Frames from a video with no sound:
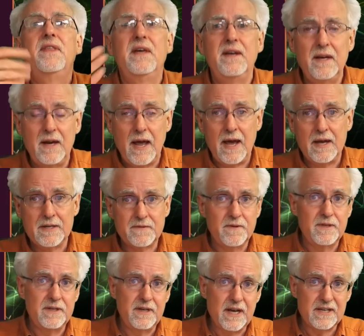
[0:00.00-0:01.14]
then it asks
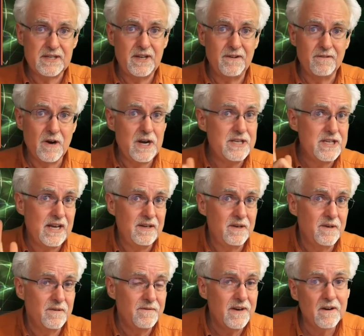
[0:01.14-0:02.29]
for the next set of grades, and
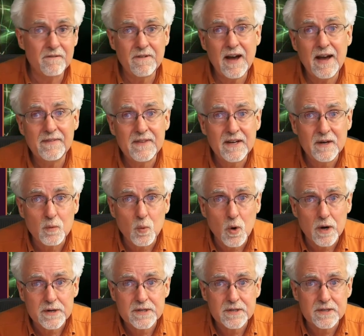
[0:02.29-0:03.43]
you're to verify that it
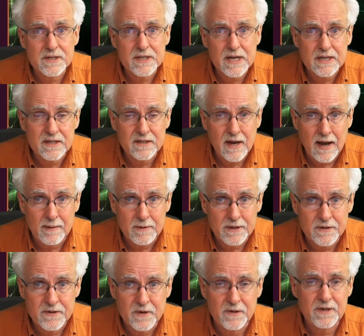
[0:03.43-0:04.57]
works the second time
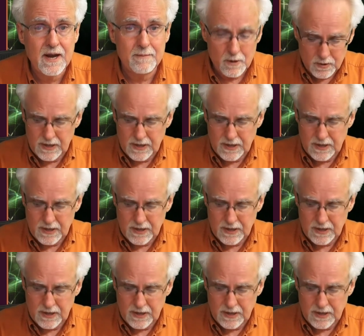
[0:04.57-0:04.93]
and the third time.